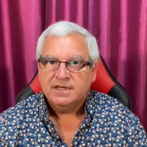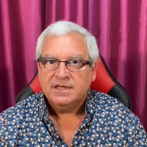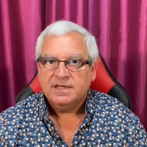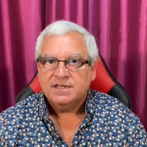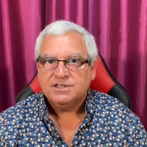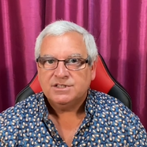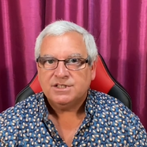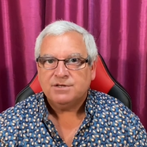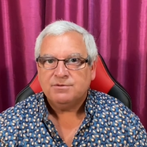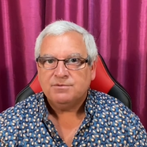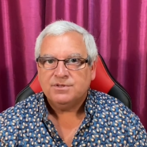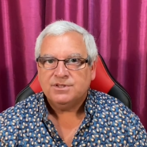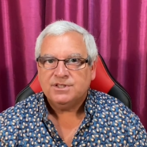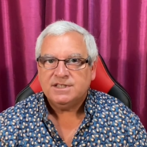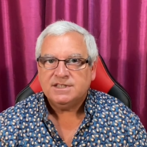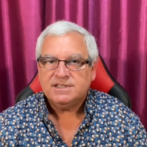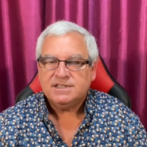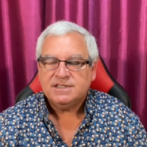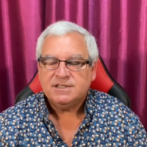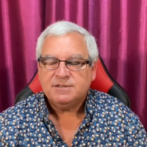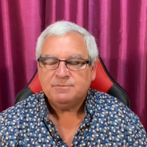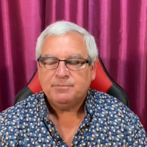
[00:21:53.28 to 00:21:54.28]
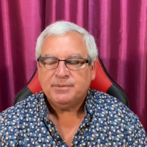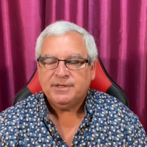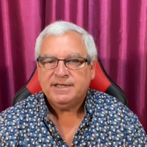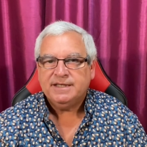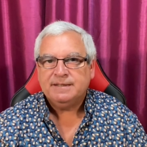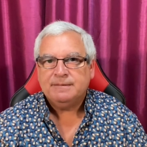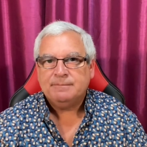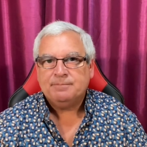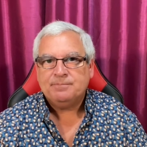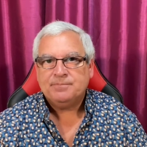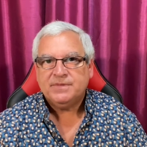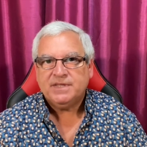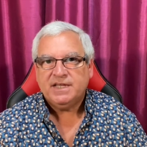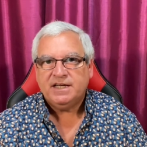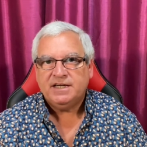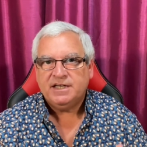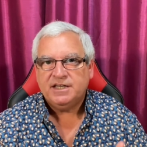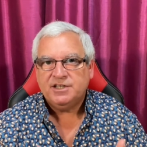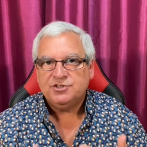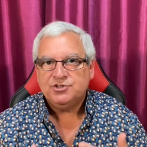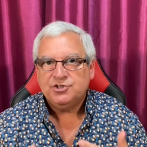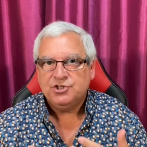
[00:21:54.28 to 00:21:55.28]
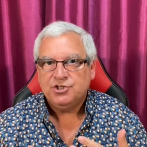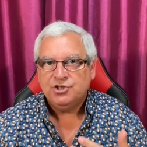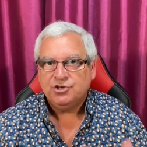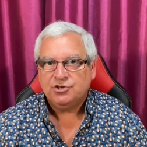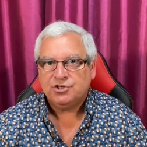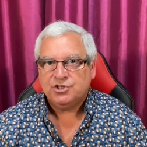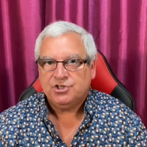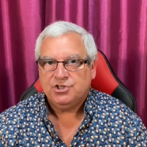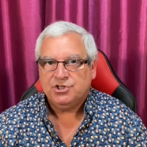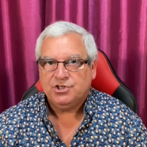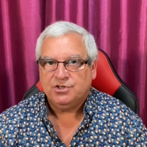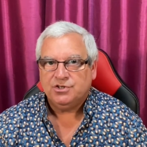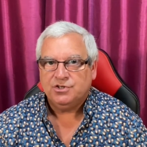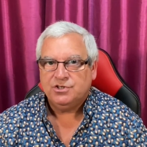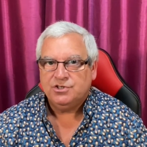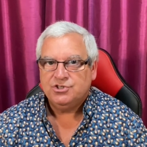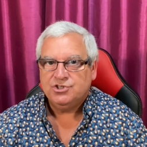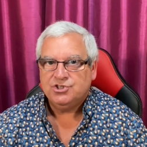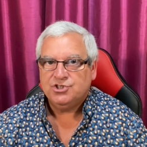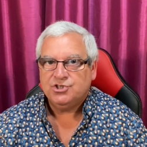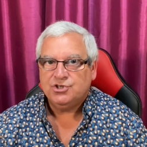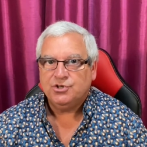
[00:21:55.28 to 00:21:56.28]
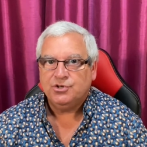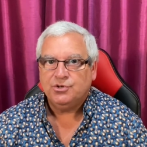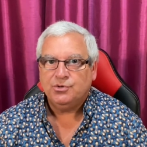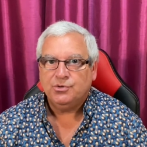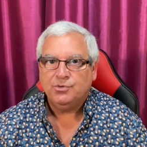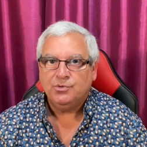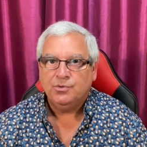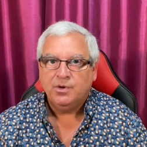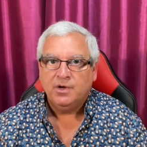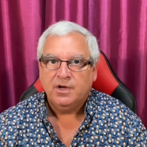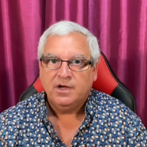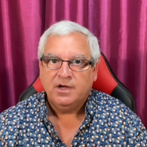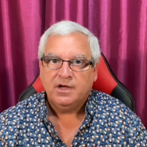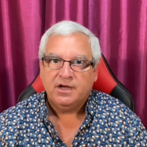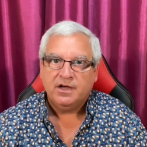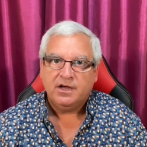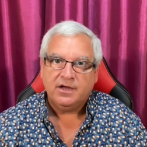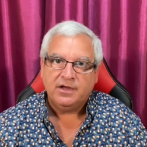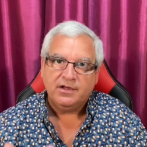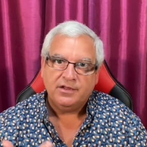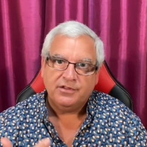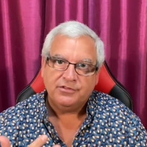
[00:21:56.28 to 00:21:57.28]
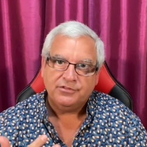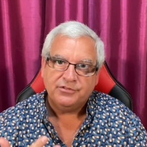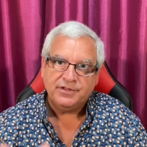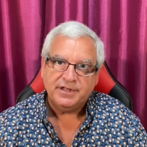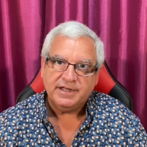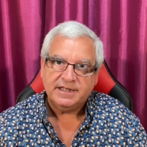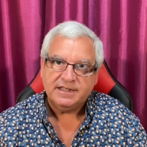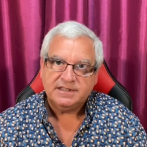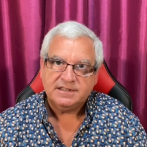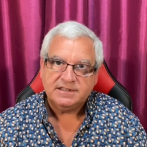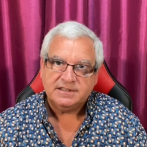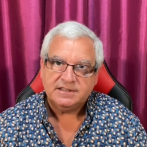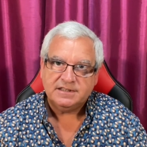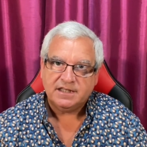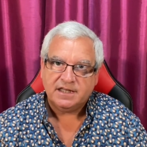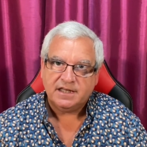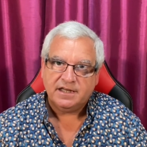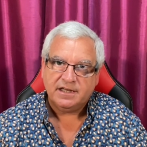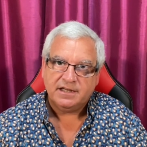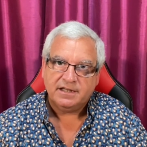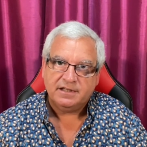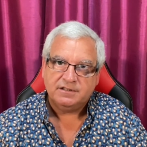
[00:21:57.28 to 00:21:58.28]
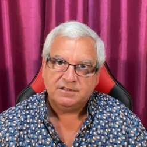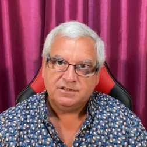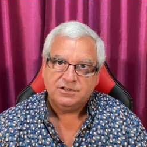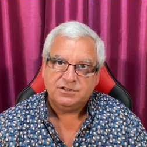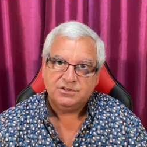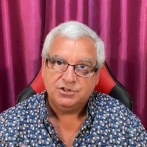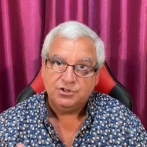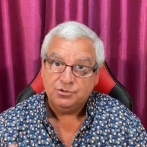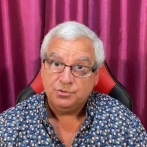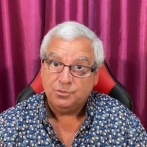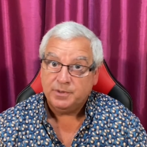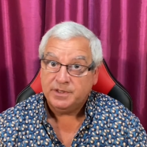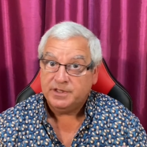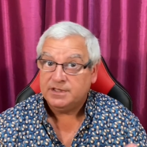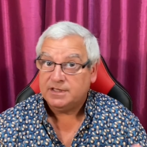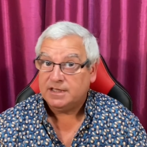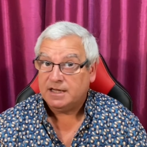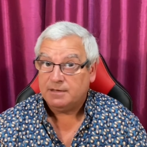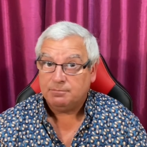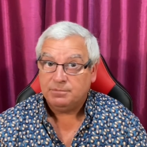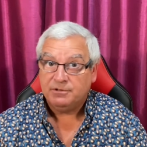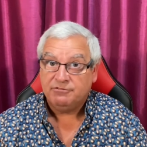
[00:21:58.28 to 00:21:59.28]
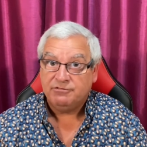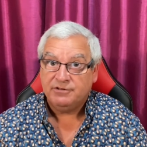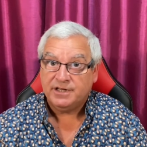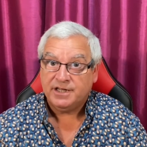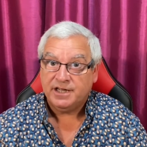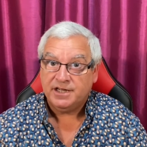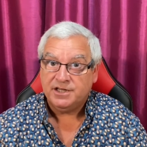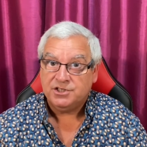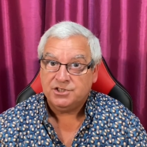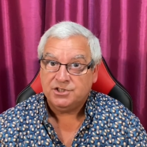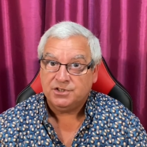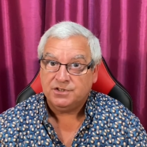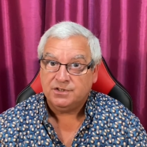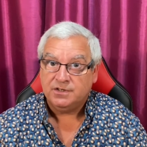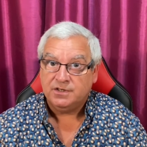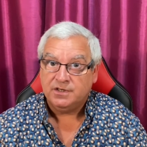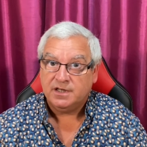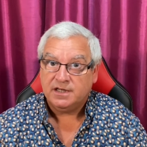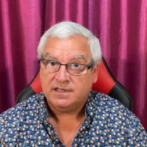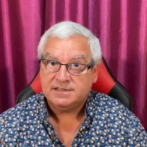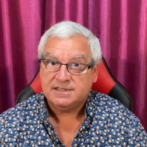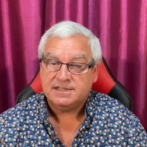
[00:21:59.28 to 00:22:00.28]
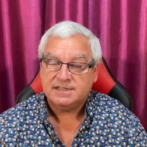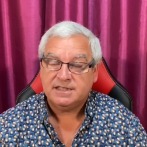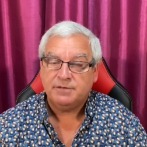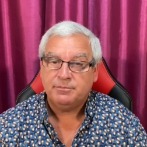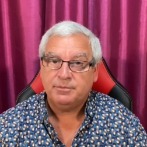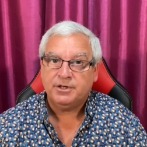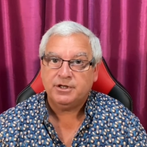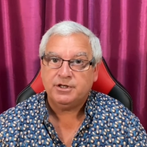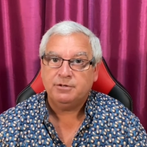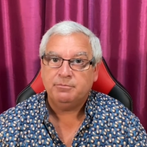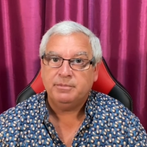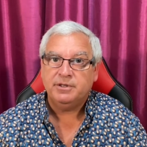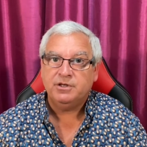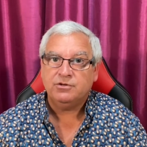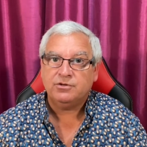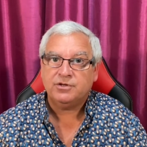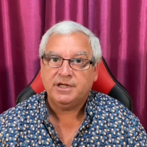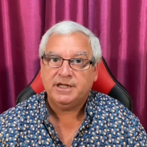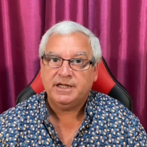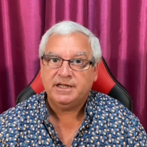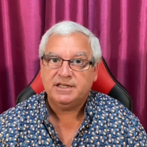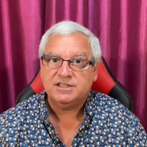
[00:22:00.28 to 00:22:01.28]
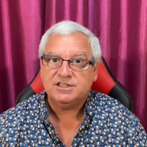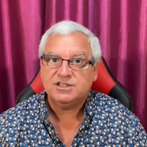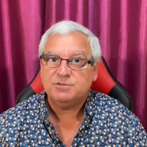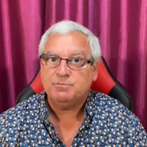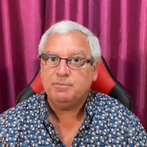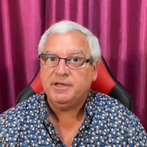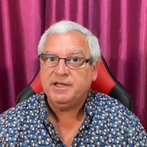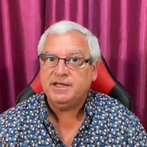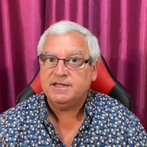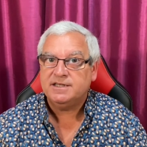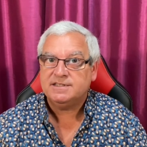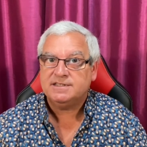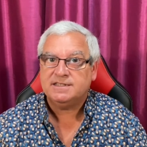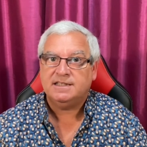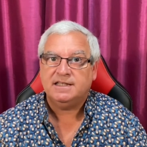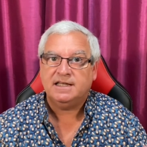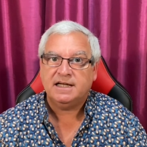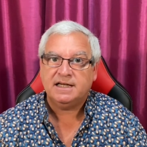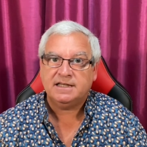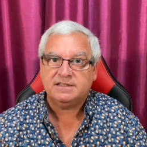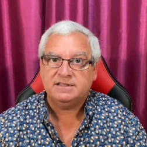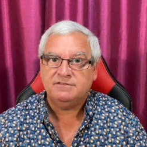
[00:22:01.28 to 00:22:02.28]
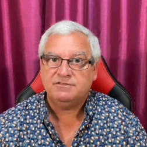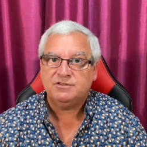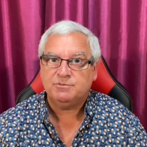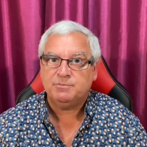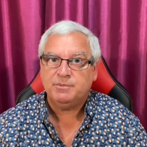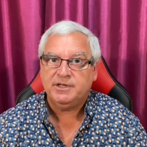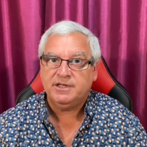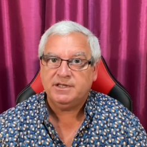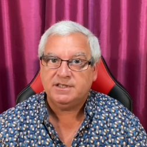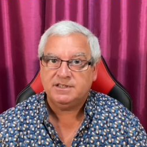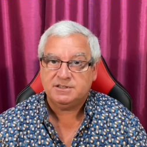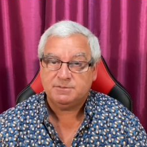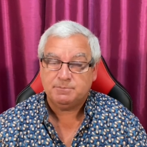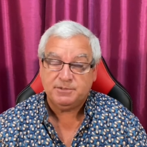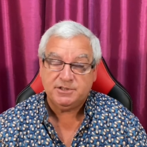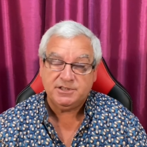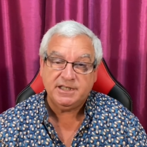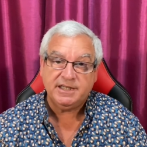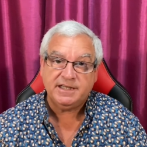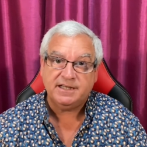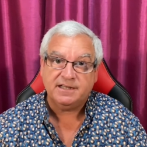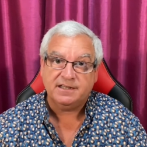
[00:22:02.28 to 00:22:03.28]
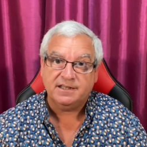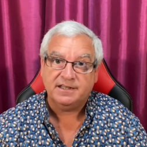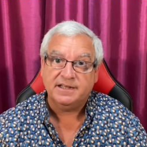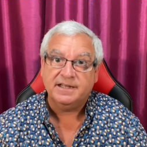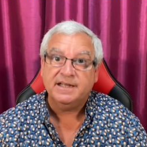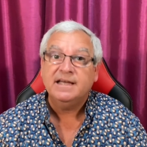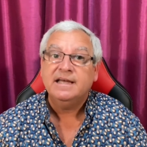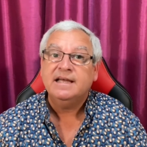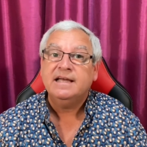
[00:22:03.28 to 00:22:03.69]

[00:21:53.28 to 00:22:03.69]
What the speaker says: So this has been an introduction to things to do with amplification. As I say, we're going to be looking at speakers and active speakers, particularly